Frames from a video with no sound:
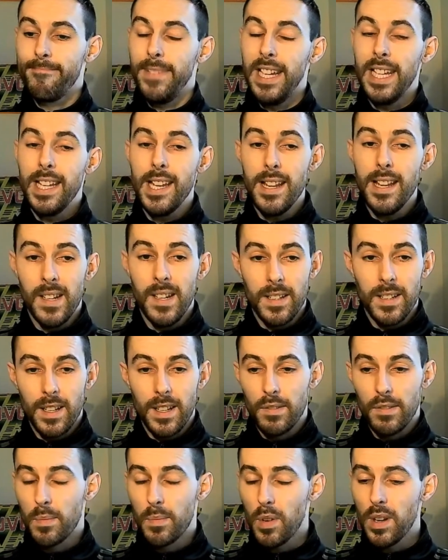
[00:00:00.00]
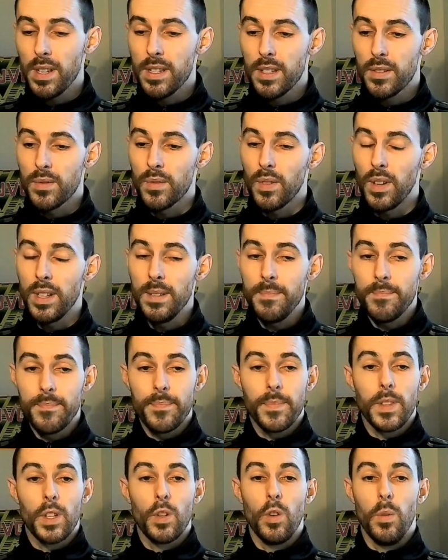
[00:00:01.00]
again, if the price is right,
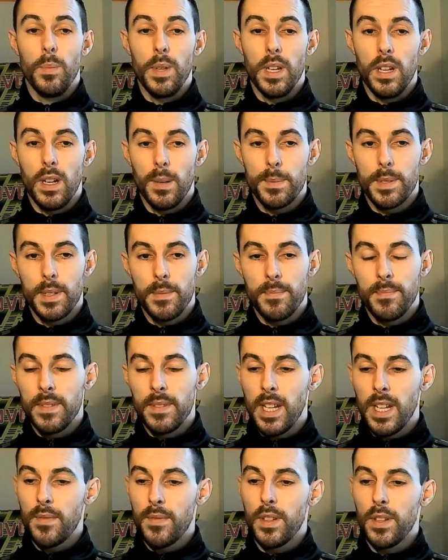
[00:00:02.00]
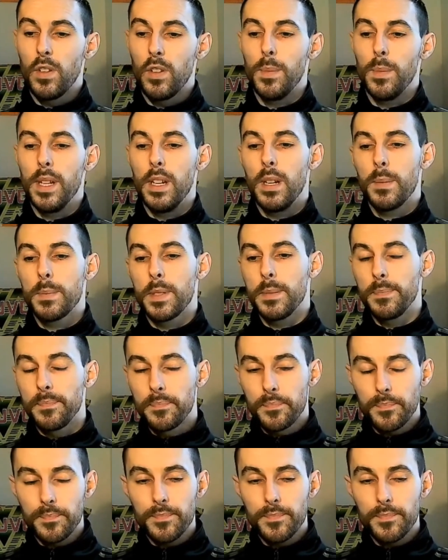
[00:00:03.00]
could be an option. Definitely could be an option.